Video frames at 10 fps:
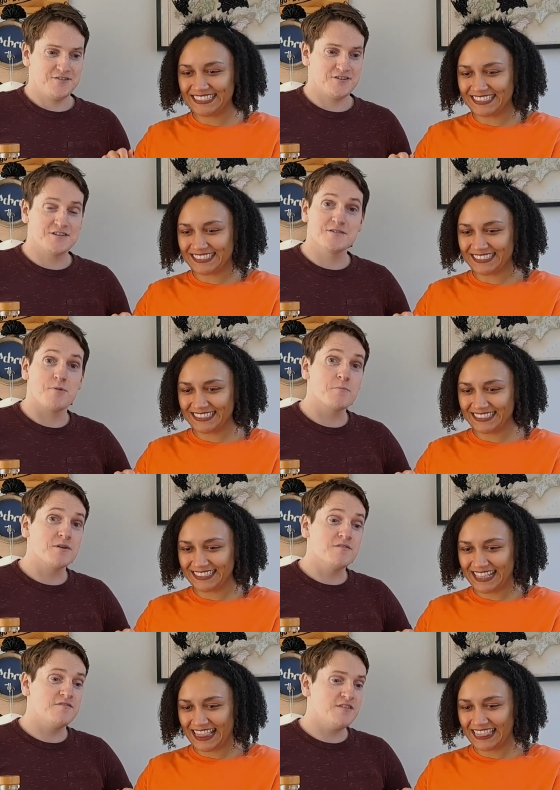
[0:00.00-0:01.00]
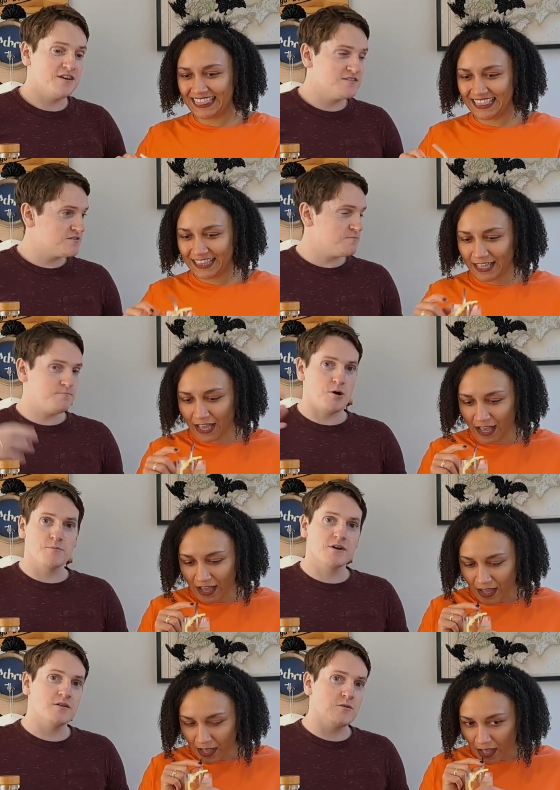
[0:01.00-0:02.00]
Speaker 1: So this is pumpkin fizz,
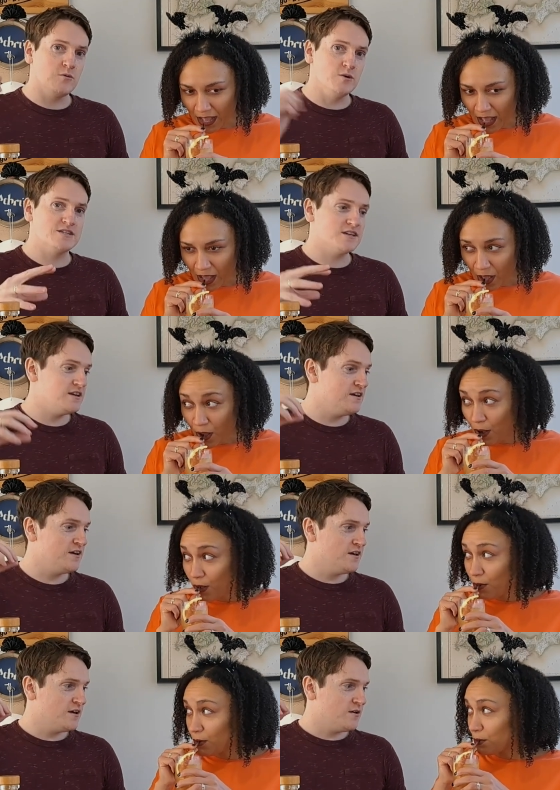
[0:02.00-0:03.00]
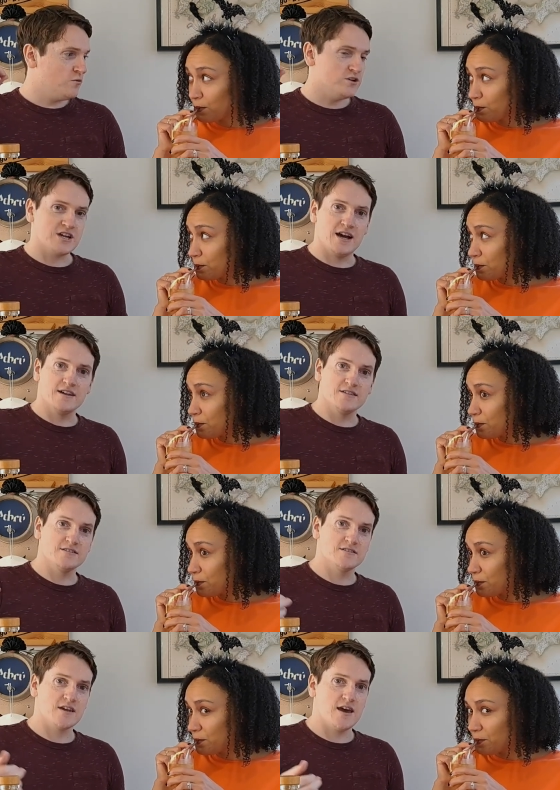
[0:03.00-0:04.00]
pumpkin whiskey, which
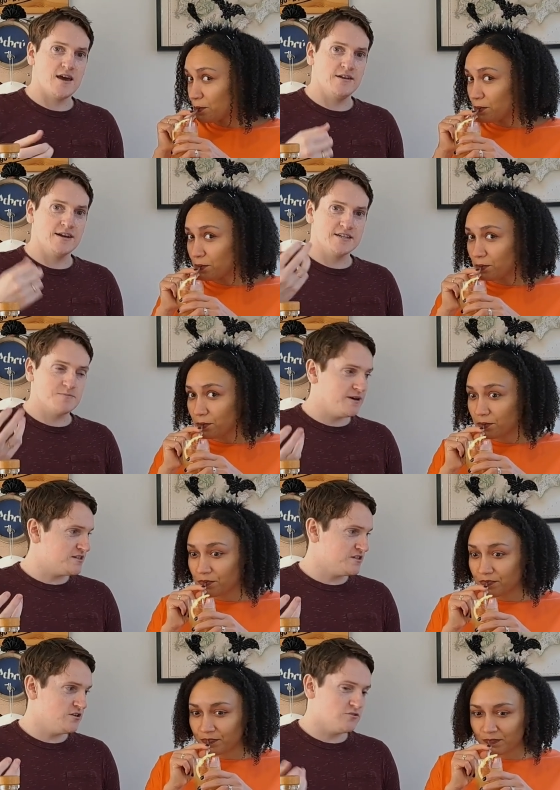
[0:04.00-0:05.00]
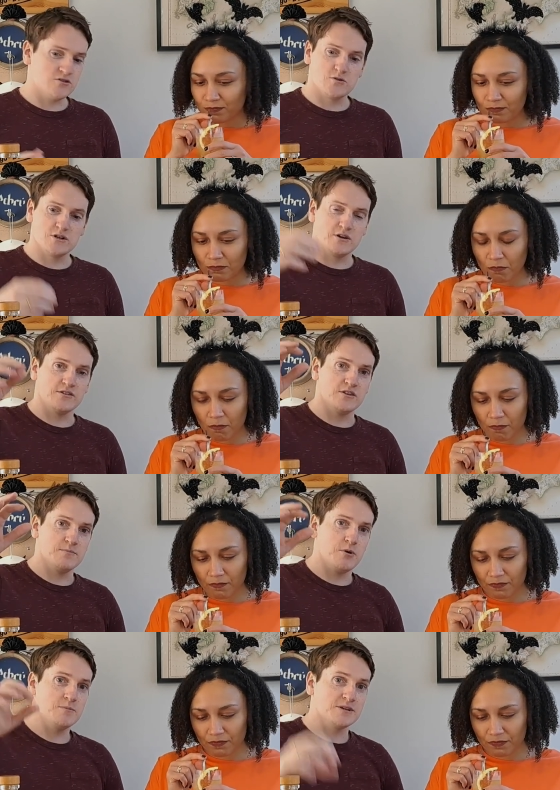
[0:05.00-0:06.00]
has uh, nice spicy notes to it. You got
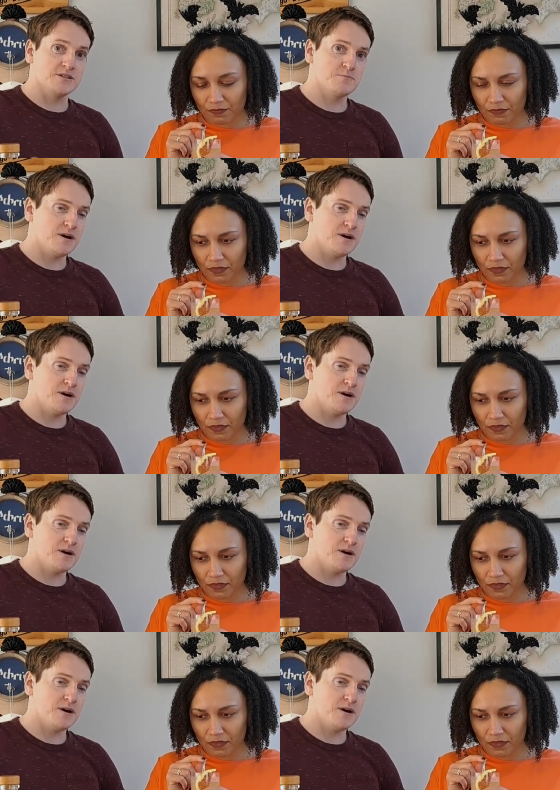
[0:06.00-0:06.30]
the pumpkin